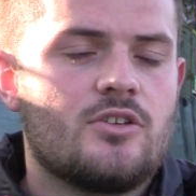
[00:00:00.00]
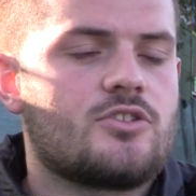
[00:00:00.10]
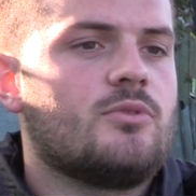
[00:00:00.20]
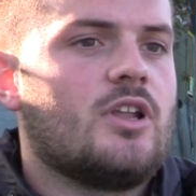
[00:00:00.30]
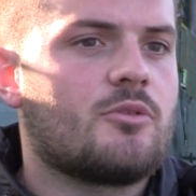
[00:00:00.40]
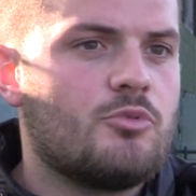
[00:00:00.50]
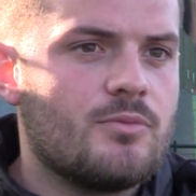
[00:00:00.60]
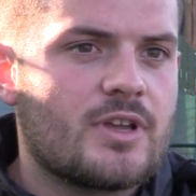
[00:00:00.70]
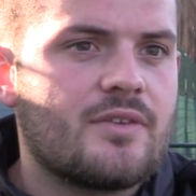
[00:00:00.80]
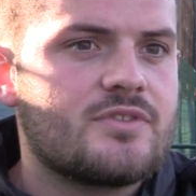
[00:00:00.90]
Someone like
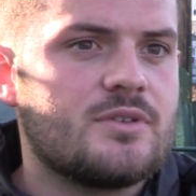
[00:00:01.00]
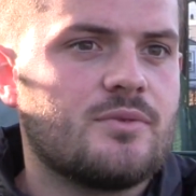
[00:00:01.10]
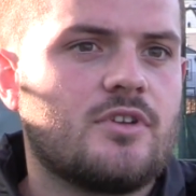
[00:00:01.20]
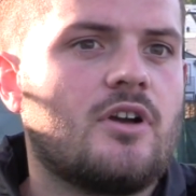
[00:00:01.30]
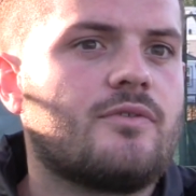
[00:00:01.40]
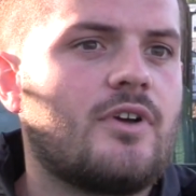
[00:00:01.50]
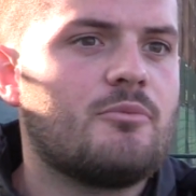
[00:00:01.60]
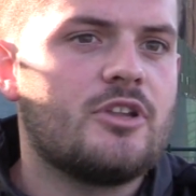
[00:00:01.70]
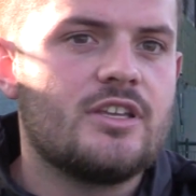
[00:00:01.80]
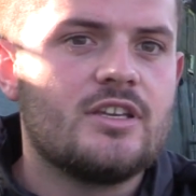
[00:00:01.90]
Paul McCafferty with a young
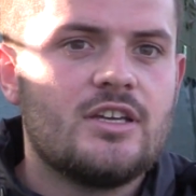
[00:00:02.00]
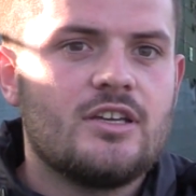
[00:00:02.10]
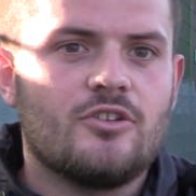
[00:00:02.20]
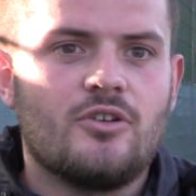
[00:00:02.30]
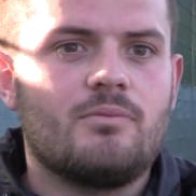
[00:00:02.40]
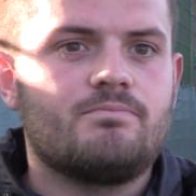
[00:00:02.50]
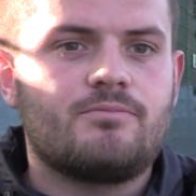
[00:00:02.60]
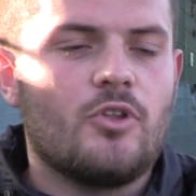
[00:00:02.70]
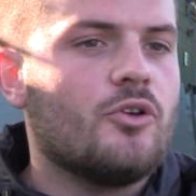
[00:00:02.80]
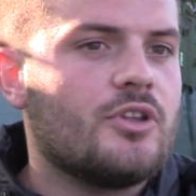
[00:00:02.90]
family, I've
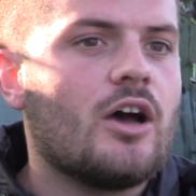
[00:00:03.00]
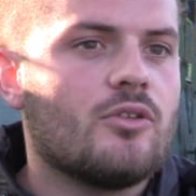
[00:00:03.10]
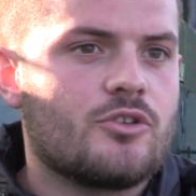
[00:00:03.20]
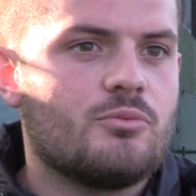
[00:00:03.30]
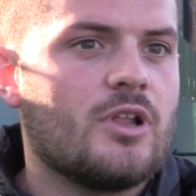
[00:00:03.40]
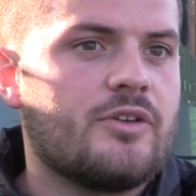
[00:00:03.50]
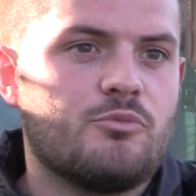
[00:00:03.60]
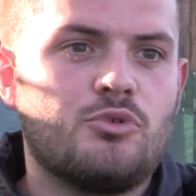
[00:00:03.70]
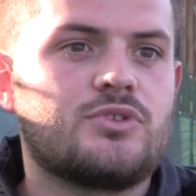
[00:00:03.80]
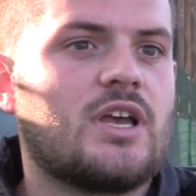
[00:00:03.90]
no doubt that could play
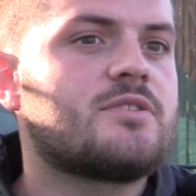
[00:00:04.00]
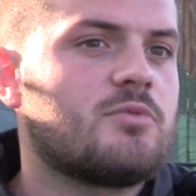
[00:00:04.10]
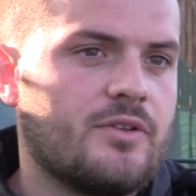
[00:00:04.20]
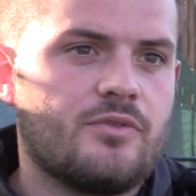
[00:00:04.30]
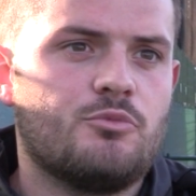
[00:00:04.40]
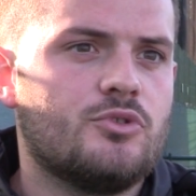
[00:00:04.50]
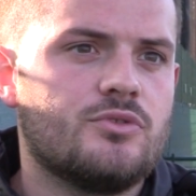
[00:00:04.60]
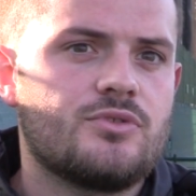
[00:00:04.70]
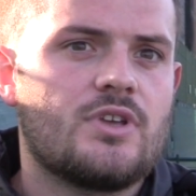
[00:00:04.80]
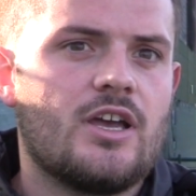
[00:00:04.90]
for the Bulls, has played for the
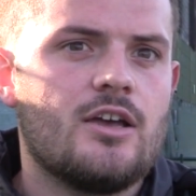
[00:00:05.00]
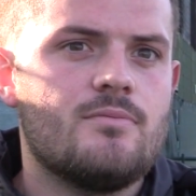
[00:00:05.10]
Bulls.